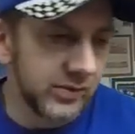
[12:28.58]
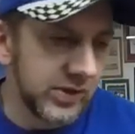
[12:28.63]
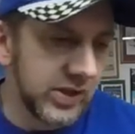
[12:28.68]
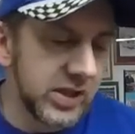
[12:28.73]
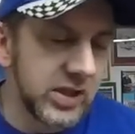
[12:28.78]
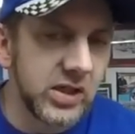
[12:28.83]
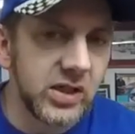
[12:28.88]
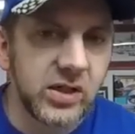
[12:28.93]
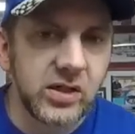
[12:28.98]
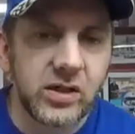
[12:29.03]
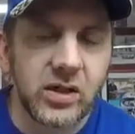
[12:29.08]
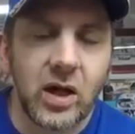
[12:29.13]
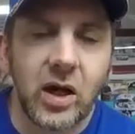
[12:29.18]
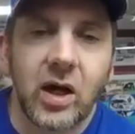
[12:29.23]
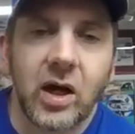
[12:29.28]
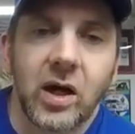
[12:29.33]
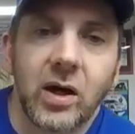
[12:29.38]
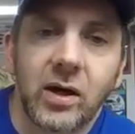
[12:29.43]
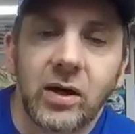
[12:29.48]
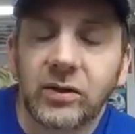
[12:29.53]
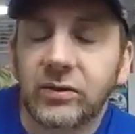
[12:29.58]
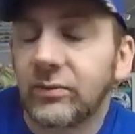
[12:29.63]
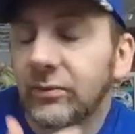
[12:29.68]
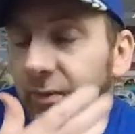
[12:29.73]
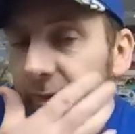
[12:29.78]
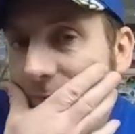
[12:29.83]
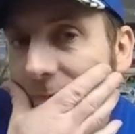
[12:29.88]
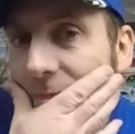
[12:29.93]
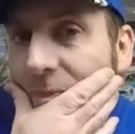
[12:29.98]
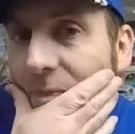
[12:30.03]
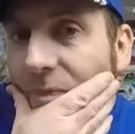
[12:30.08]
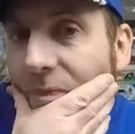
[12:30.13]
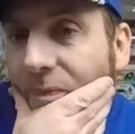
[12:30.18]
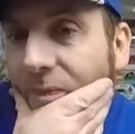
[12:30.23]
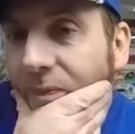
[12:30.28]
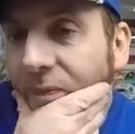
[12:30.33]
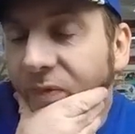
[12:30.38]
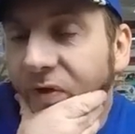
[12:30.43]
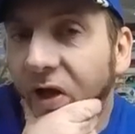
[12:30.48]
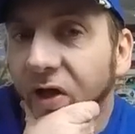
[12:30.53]
the uh,
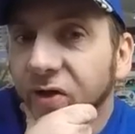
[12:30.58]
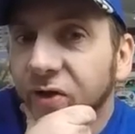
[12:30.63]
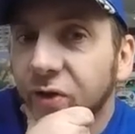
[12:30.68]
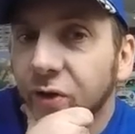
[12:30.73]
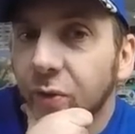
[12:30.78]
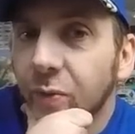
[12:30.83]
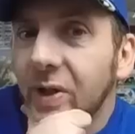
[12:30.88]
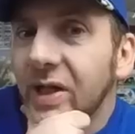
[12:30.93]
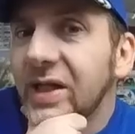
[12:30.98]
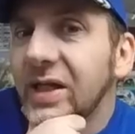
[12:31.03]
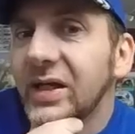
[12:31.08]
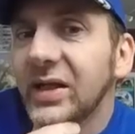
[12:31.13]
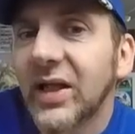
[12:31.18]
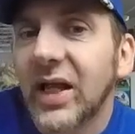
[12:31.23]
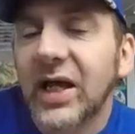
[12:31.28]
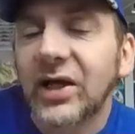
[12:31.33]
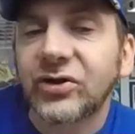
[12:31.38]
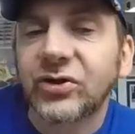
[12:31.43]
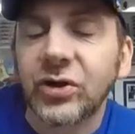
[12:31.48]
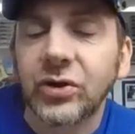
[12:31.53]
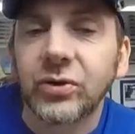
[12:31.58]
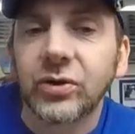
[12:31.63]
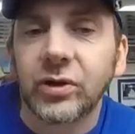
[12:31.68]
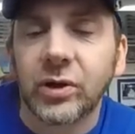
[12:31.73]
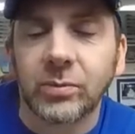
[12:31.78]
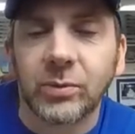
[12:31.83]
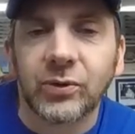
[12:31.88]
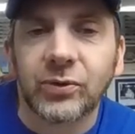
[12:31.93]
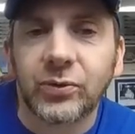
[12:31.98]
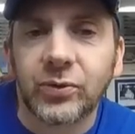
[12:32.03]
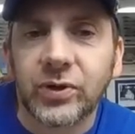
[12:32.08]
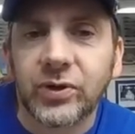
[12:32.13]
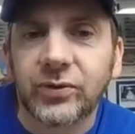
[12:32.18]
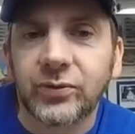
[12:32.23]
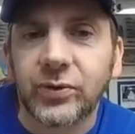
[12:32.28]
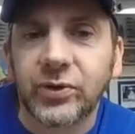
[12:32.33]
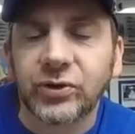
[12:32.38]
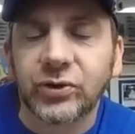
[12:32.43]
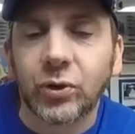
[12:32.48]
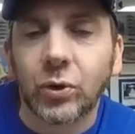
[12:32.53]
Duster we did last year, the number
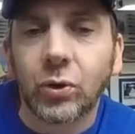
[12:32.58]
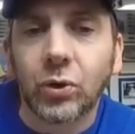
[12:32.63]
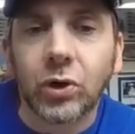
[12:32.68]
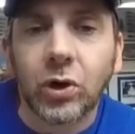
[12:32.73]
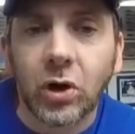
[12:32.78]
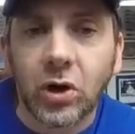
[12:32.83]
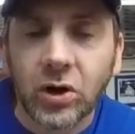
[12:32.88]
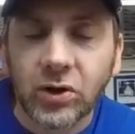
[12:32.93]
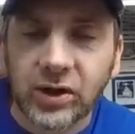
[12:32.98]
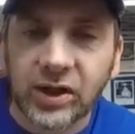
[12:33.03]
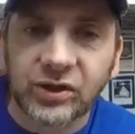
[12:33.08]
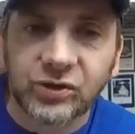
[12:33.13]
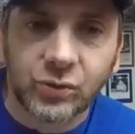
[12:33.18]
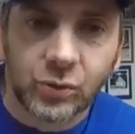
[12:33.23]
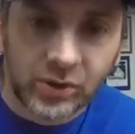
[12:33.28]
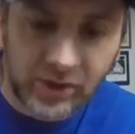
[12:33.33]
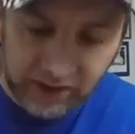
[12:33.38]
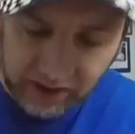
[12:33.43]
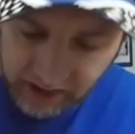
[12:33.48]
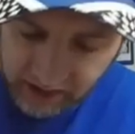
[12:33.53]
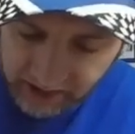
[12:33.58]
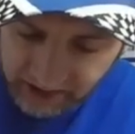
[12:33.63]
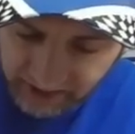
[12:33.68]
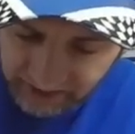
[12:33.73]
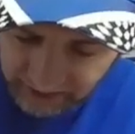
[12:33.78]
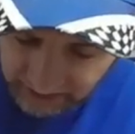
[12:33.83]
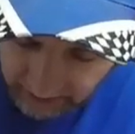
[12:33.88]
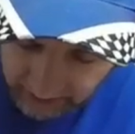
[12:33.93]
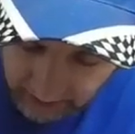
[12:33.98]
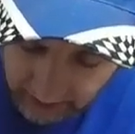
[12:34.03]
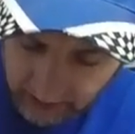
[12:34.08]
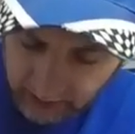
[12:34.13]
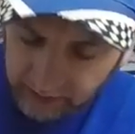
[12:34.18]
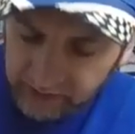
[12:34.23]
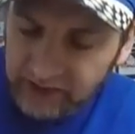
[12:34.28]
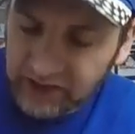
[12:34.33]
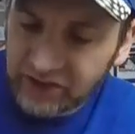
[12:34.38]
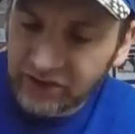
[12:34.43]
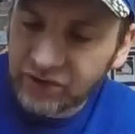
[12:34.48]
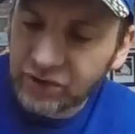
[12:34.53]
33 Skull car, that's one of his.
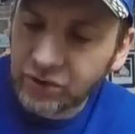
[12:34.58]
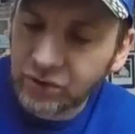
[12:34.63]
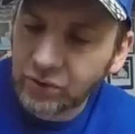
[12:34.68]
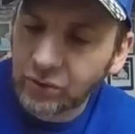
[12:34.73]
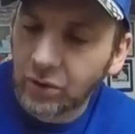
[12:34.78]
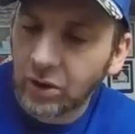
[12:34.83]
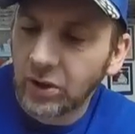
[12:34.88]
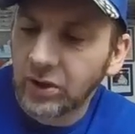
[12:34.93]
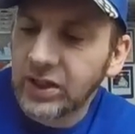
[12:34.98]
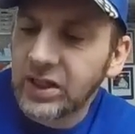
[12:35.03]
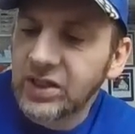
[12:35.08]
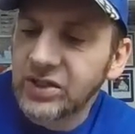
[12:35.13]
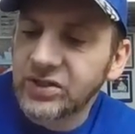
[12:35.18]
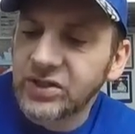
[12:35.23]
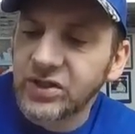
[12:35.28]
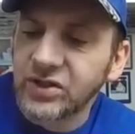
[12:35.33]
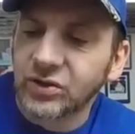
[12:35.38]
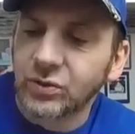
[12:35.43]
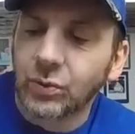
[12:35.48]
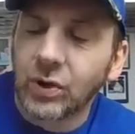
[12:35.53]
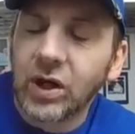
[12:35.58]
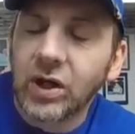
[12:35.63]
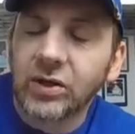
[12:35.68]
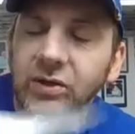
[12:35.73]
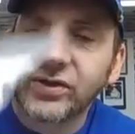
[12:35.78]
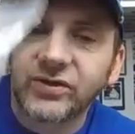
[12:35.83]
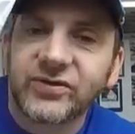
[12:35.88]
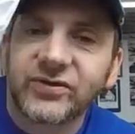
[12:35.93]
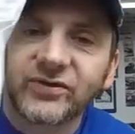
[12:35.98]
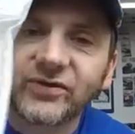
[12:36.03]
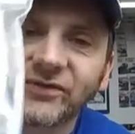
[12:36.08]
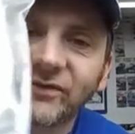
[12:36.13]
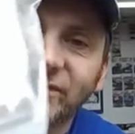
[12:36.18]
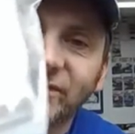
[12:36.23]
These two are his as well. This is a